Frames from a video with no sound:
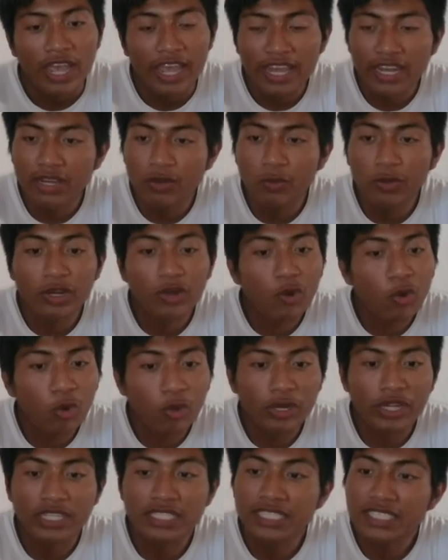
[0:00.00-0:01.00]
any
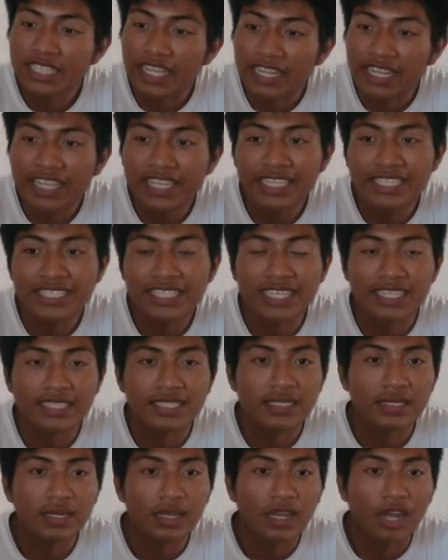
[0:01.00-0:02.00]
recorded
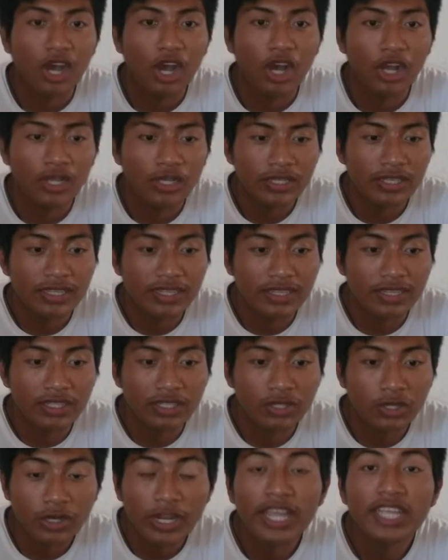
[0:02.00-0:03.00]
statistics on
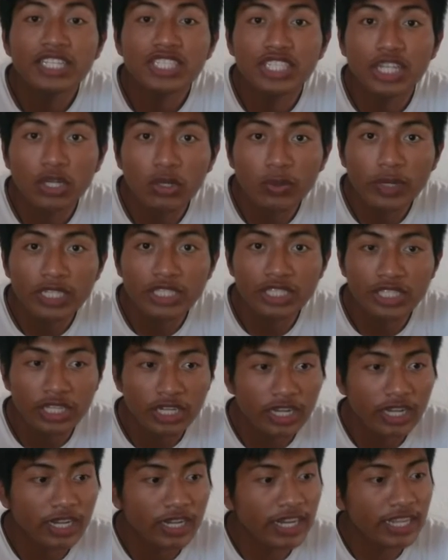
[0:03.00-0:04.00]
today's
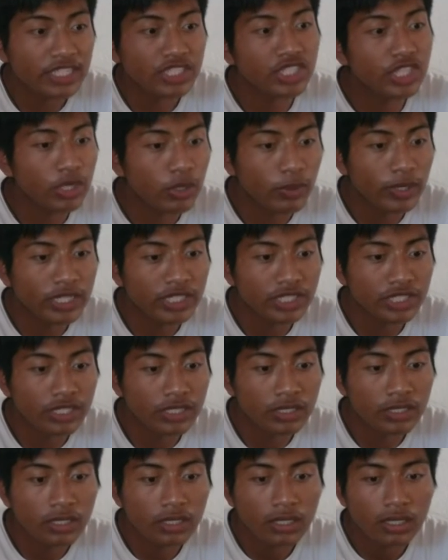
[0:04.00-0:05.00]
generation and next
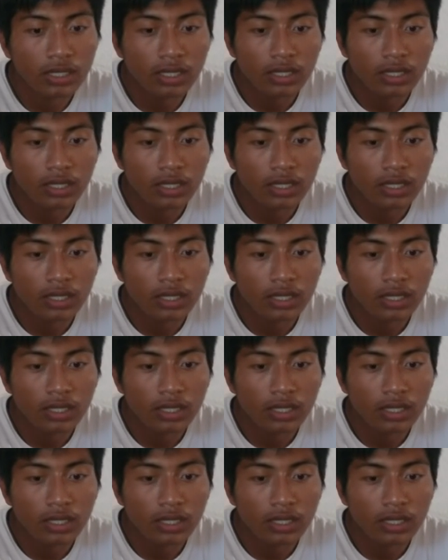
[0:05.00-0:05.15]
generation